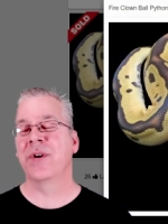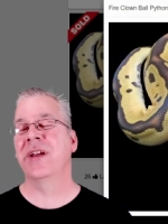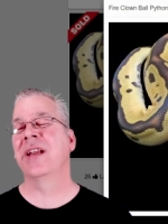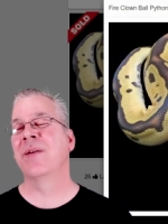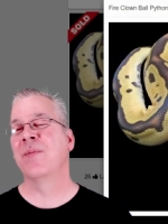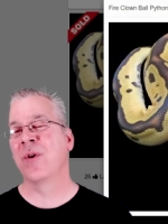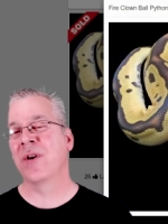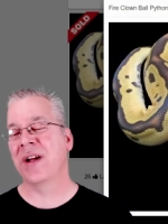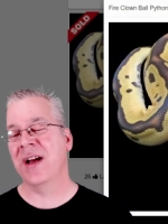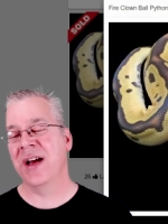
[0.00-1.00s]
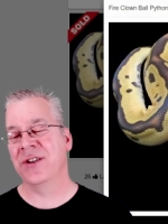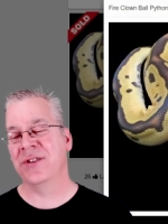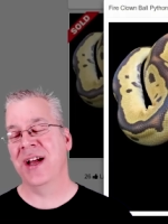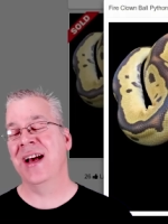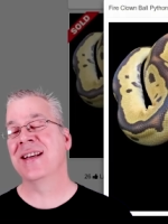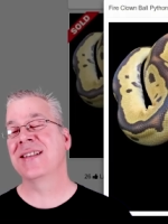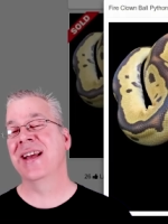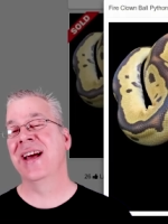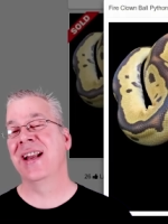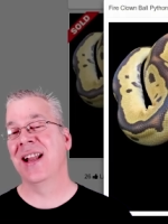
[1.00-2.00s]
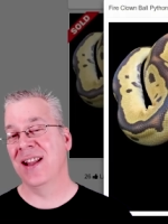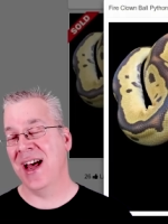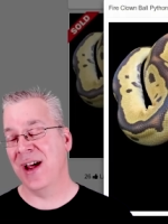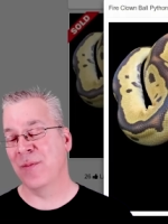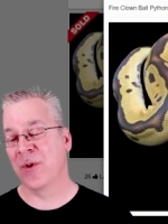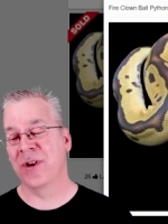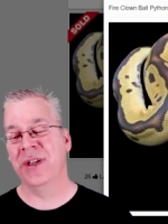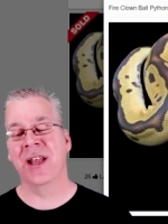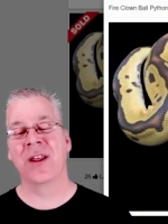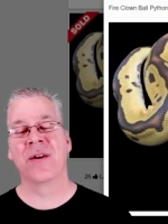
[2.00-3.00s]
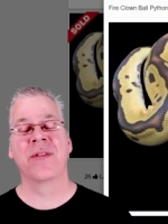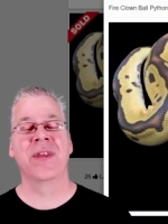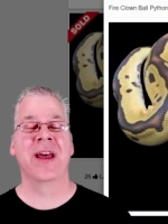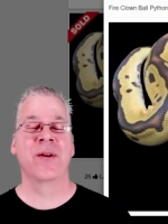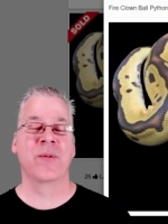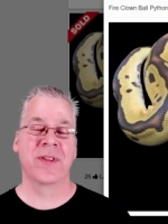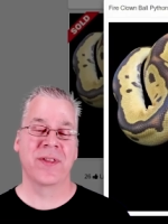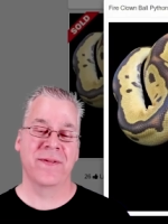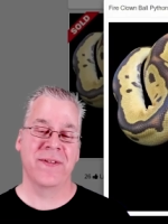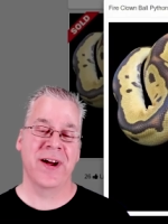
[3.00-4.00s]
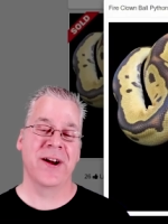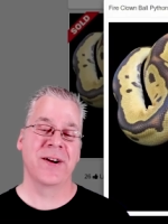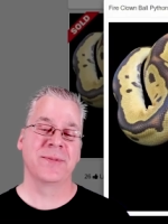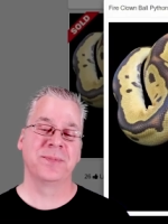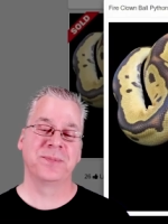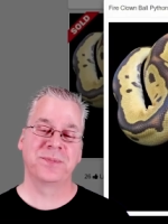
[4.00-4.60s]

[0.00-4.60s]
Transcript: we're getting more contrast and a lot more yellow than with the fire.